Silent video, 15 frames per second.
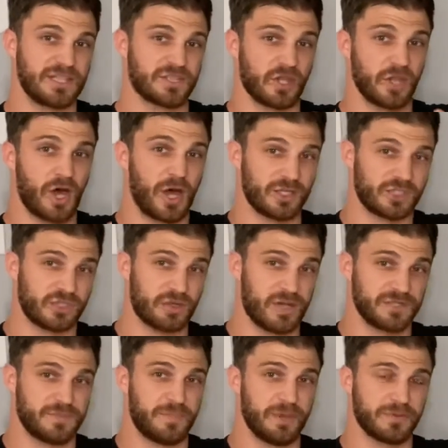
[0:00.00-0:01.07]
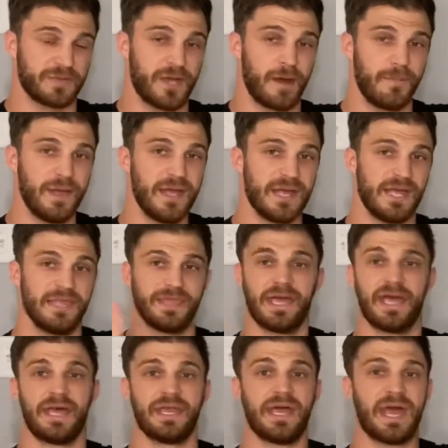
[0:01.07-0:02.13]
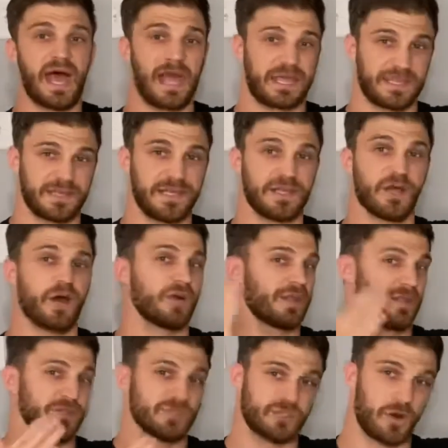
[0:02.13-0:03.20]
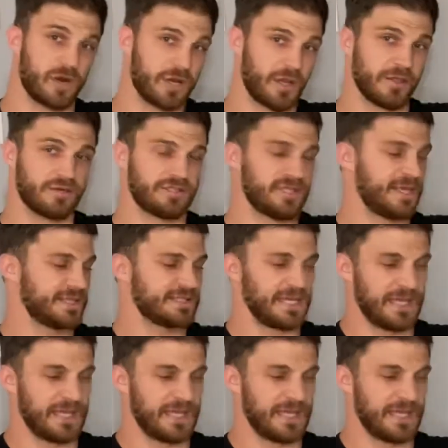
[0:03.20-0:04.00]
It's a lot of stress built up, and then I can deload and then start another 6.